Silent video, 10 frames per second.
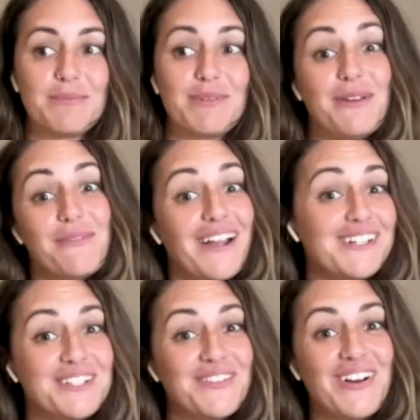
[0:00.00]
but it
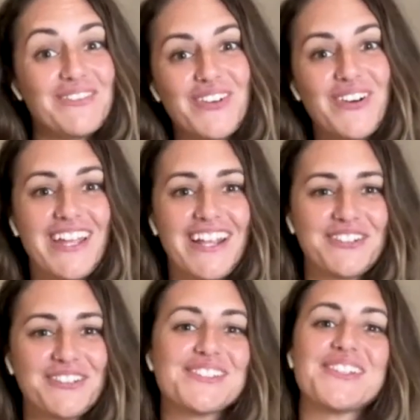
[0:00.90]
worked at one point
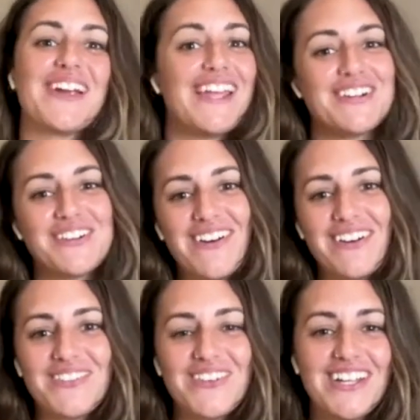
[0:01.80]
or it was great at
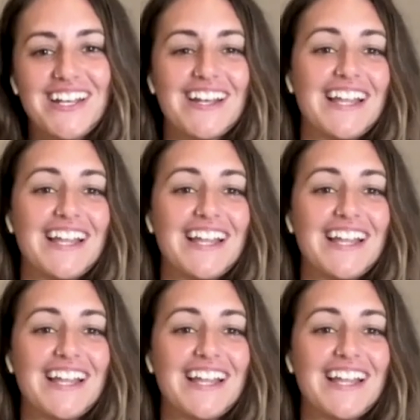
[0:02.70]
one point and